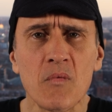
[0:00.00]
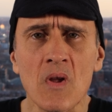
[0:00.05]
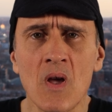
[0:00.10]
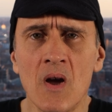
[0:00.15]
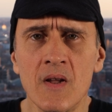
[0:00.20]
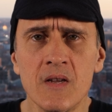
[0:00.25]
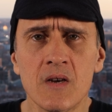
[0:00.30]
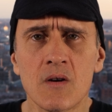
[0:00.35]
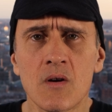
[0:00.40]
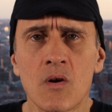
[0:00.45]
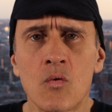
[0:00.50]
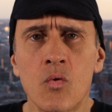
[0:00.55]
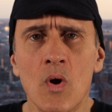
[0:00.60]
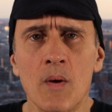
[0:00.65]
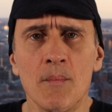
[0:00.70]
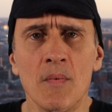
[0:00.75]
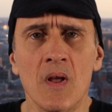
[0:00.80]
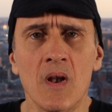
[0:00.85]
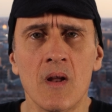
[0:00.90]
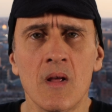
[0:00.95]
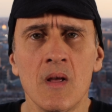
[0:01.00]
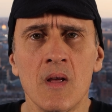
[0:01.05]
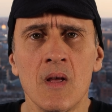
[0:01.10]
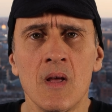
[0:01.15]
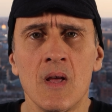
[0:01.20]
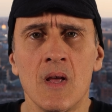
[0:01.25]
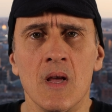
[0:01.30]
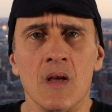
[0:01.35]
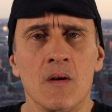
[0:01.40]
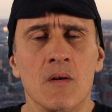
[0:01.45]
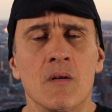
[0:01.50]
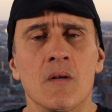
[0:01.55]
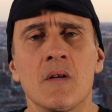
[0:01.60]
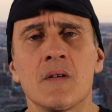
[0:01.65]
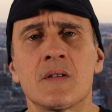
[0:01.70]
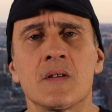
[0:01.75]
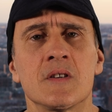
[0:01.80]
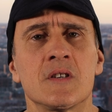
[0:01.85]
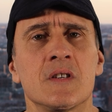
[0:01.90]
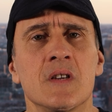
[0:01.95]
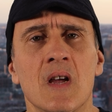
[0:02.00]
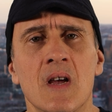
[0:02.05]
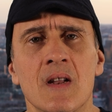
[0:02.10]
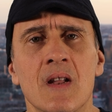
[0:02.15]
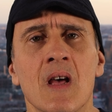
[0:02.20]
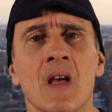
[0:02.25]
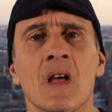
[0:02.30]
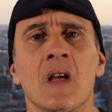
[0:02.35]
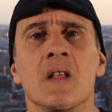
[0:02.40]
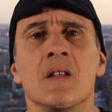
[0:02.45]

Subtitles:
on your equipment in order to shed